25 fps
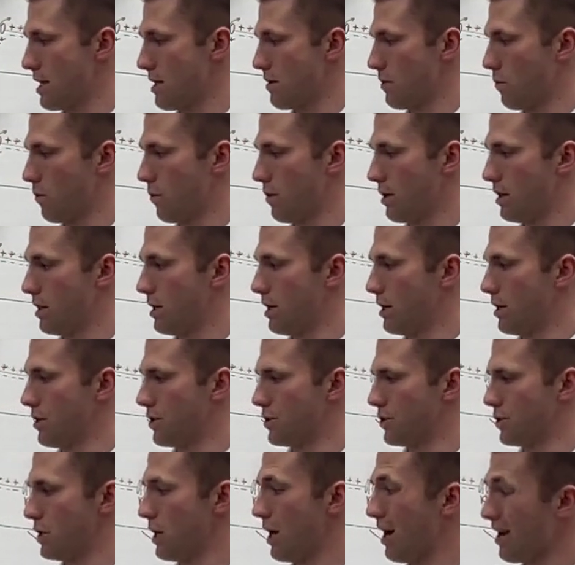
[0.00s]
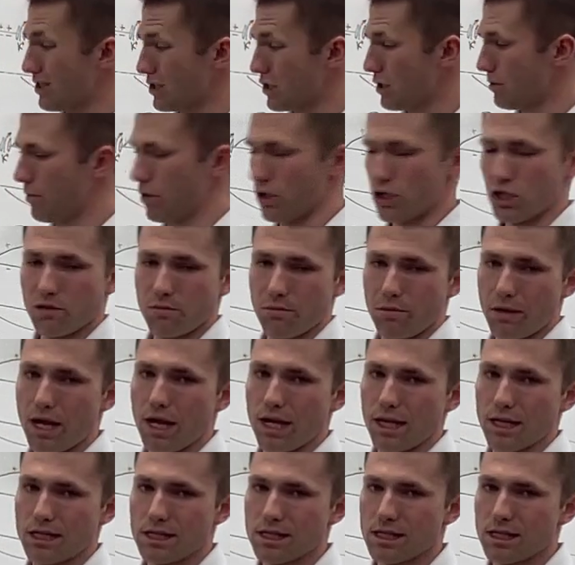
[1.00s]
when there's not so much
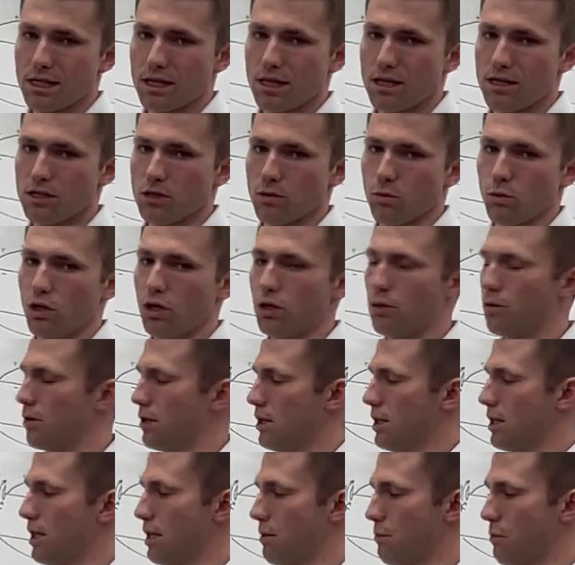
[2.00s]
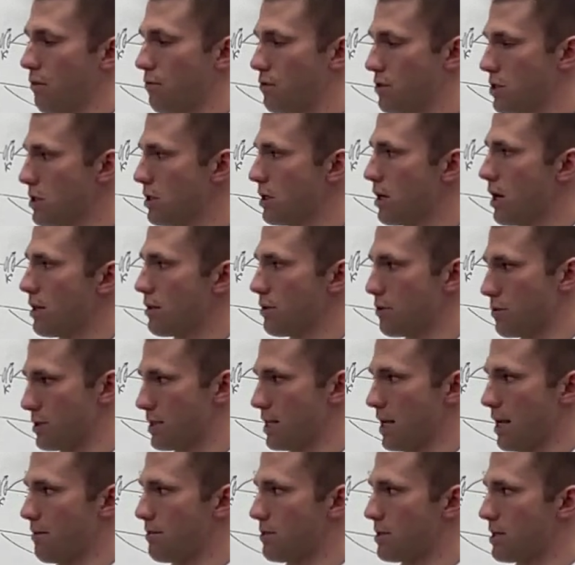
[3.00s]
space to work with, and we've still got those
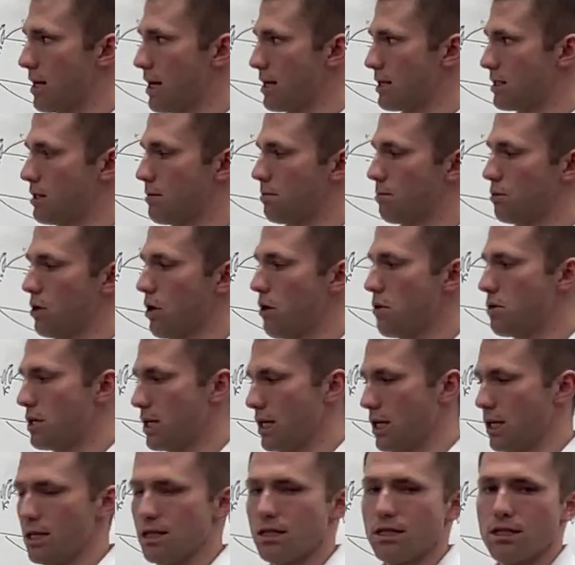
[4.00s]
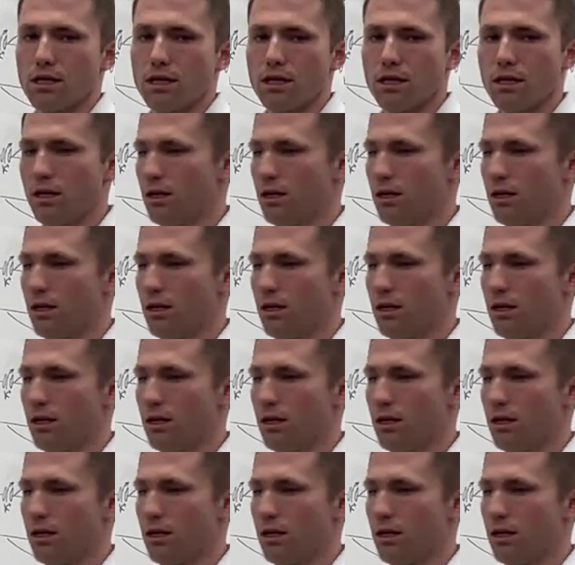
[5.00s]
same sized proteins,